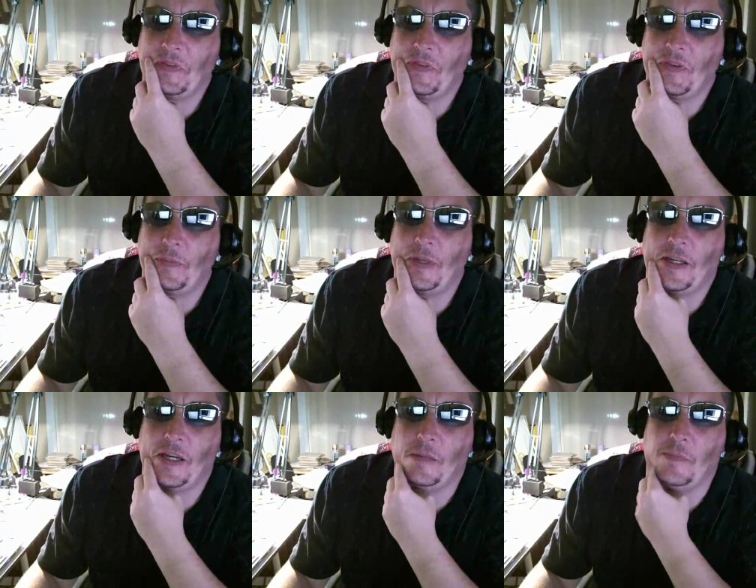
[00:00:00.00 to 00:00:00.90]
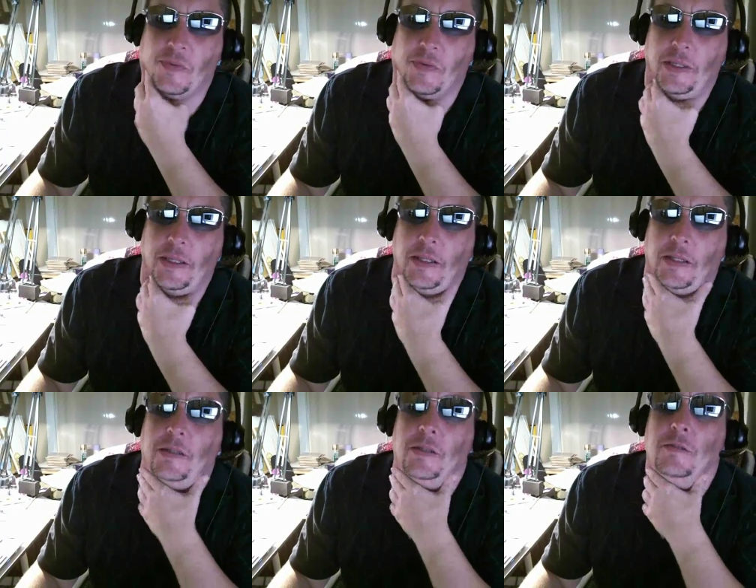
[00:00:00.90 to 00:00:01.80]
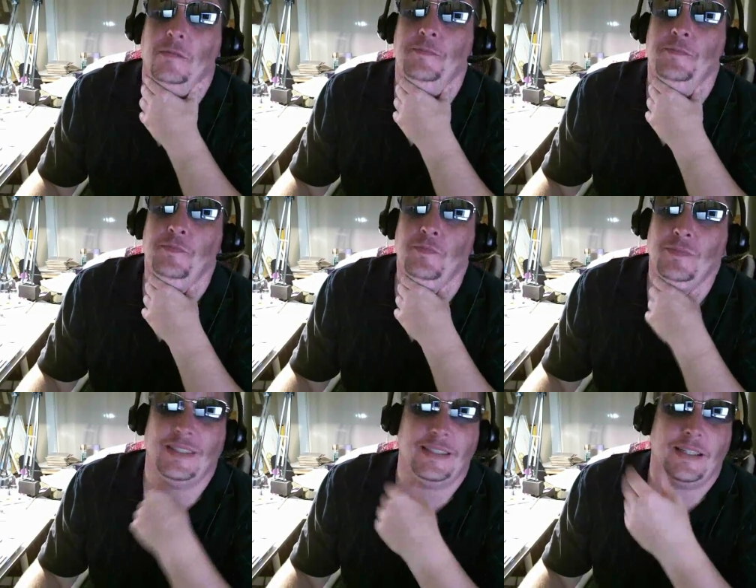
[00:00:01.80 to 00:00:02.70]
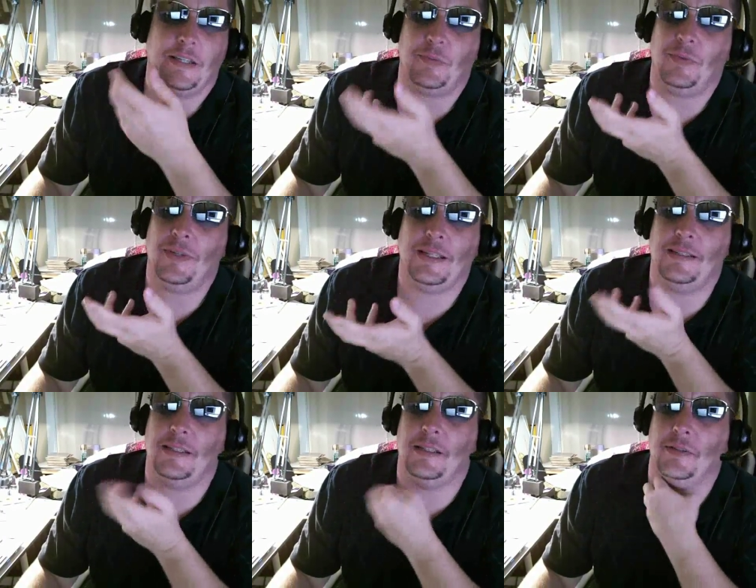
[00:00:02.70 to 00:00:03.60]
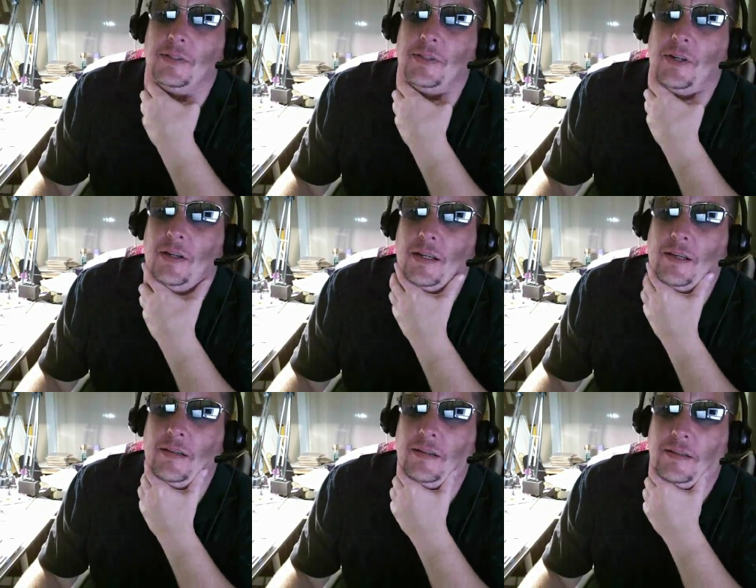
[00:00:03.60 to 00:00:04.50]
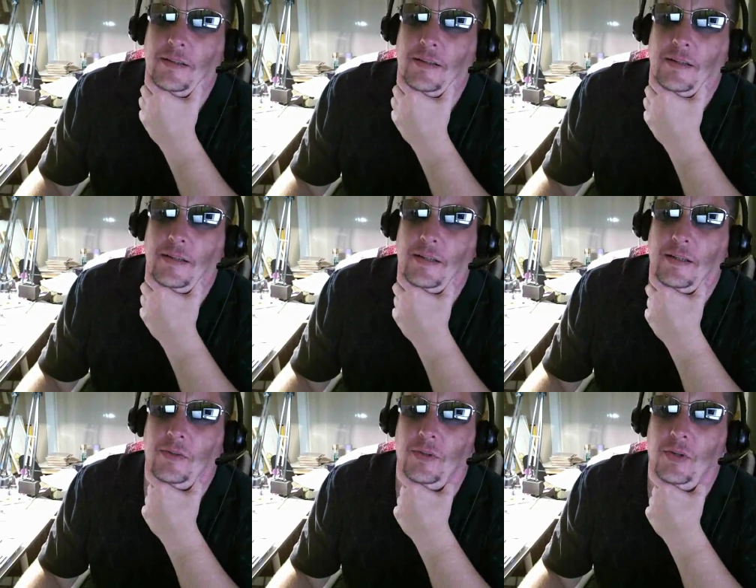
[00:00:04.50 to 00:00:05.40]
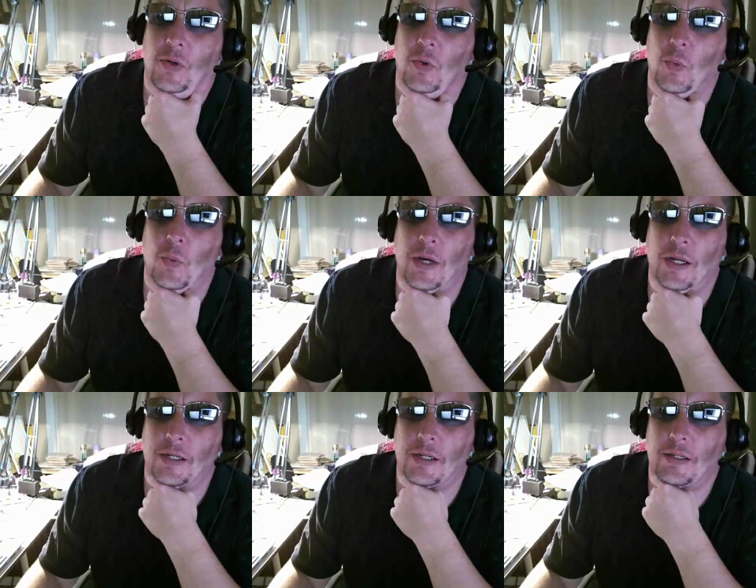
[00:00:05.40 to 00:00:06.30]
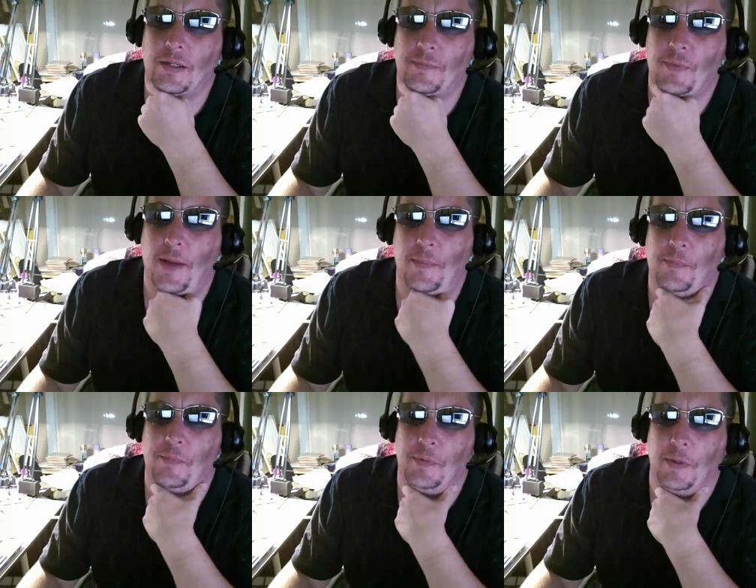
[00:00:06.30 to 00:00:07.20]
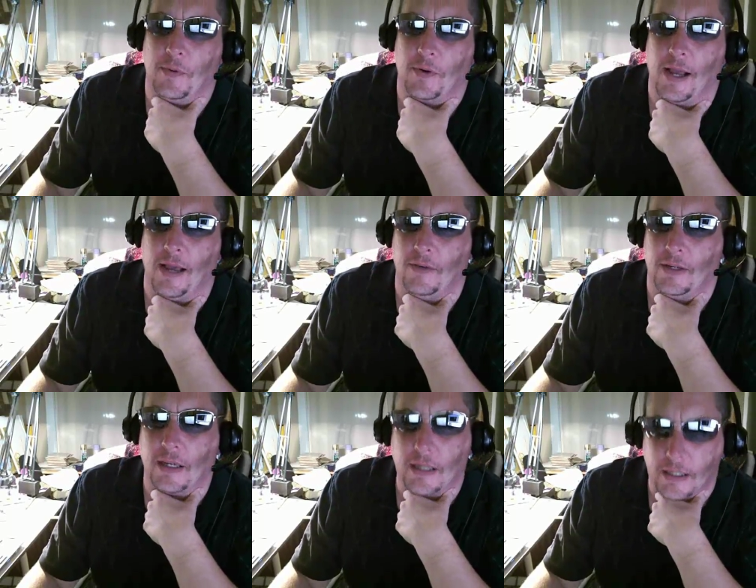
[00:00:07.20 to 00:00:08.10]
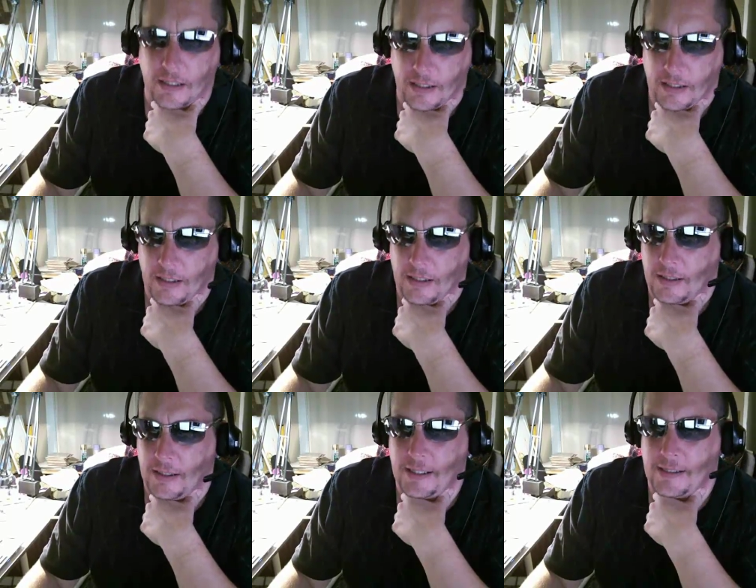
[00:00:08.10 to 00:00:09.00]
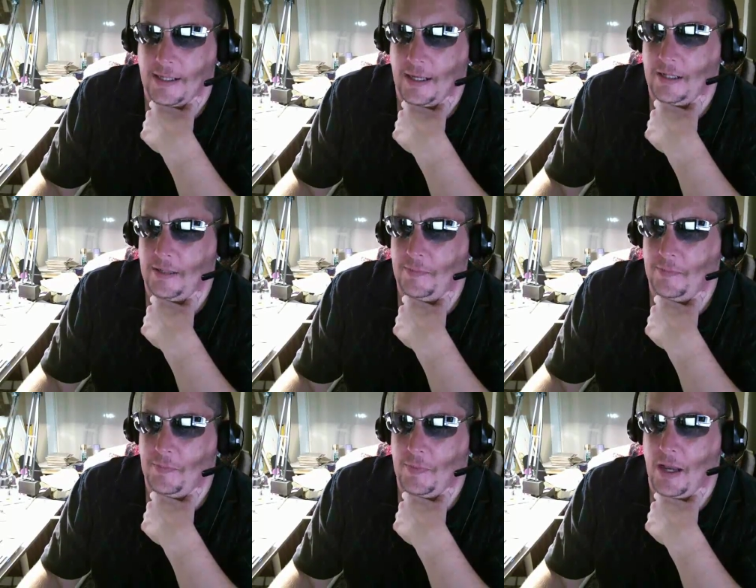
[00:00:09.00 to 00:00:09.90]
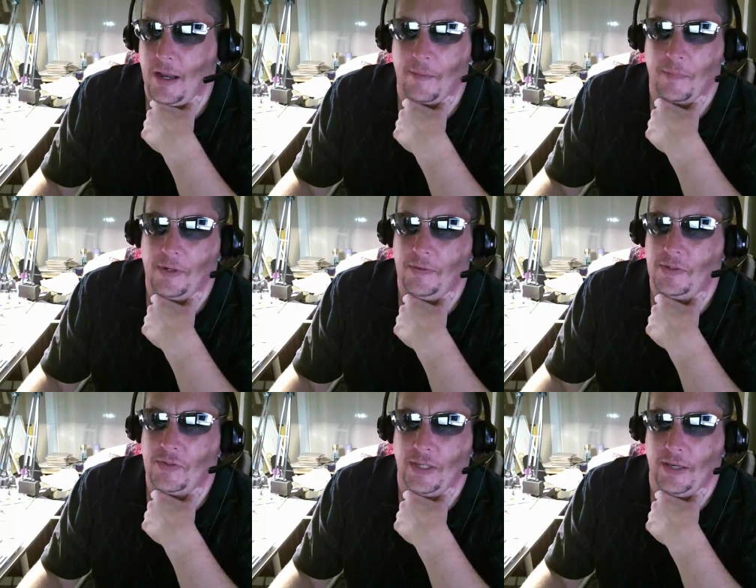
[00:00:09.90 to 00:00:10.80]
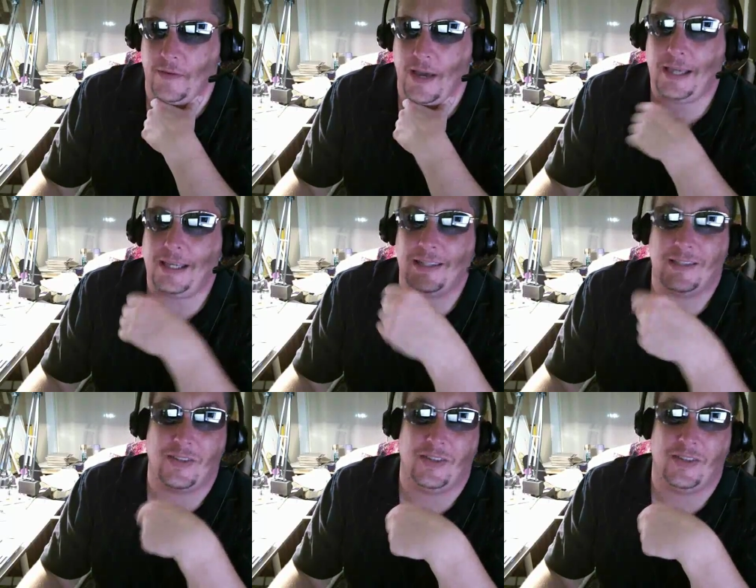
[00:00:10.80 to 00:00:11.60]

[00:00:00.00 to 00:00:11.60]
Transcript: too many items is in there. It's, it's really easy to install and, and I don't know what problems people are having. Like I said uh, previously, if I can install